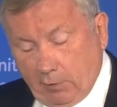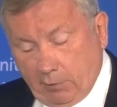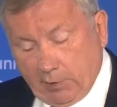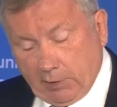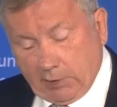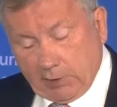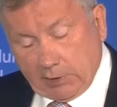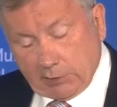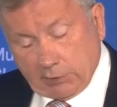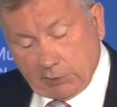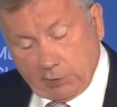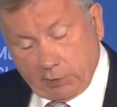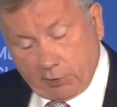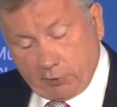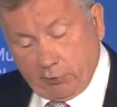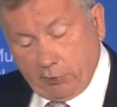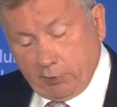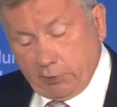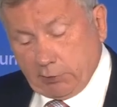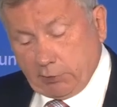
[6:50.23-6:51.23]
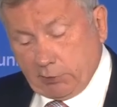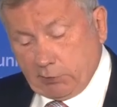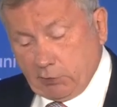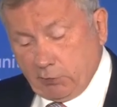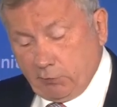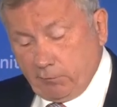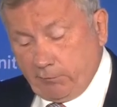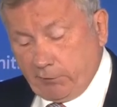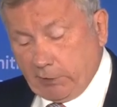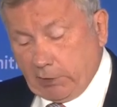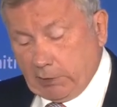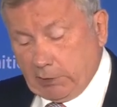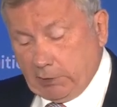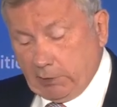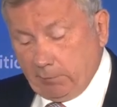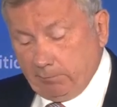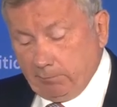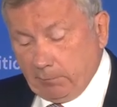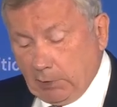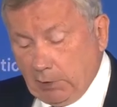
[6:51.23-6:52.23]
that has occurred so
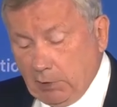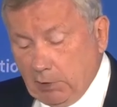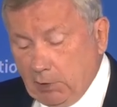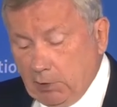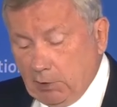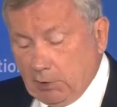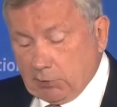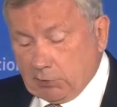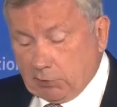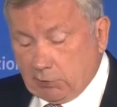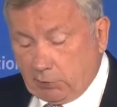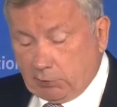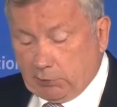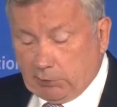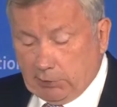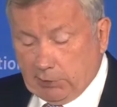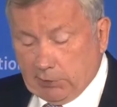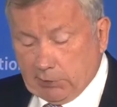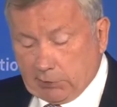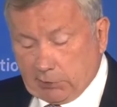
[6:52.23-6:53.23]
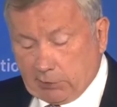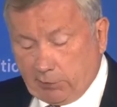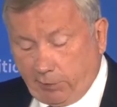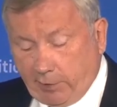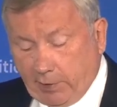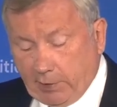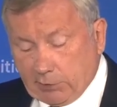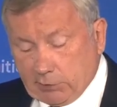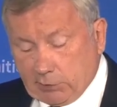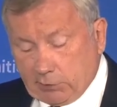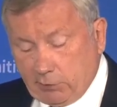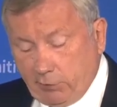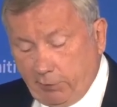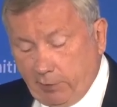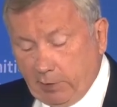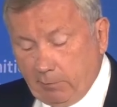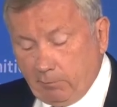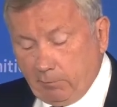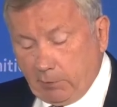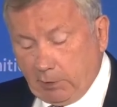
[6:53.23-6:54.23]
far is not least thanks to
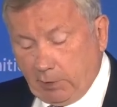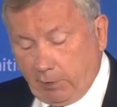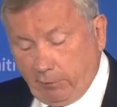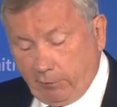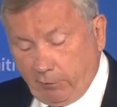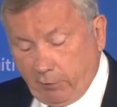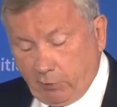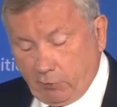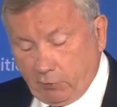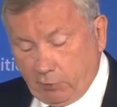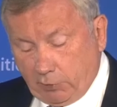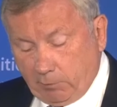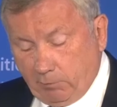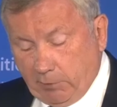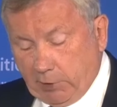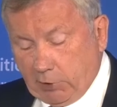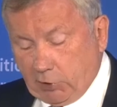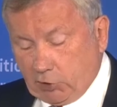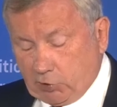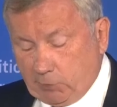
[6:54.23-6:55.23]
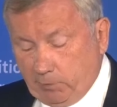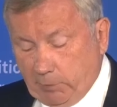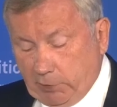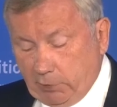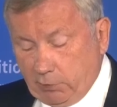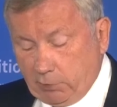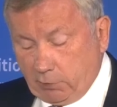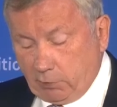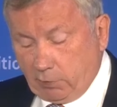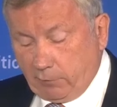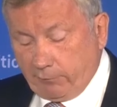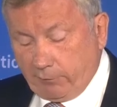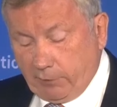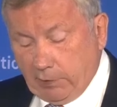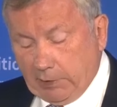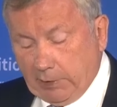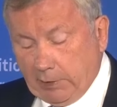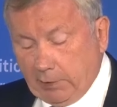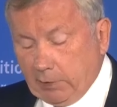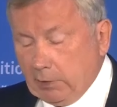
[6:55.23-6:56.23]
them and the good management of
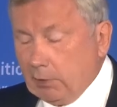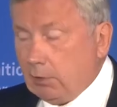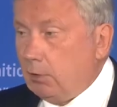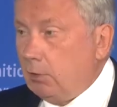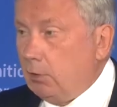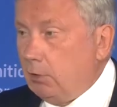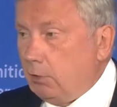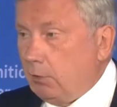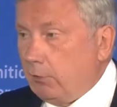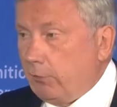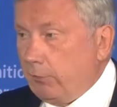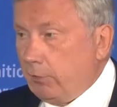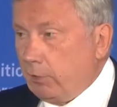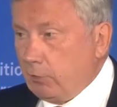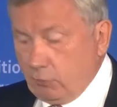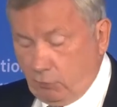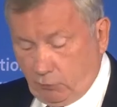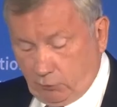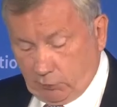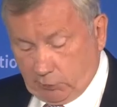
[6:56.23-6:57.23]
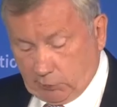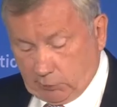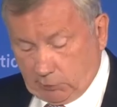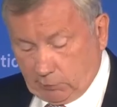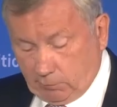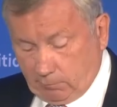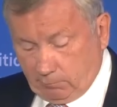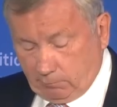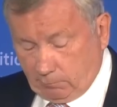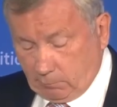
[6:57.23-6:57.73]
the lender along the coast.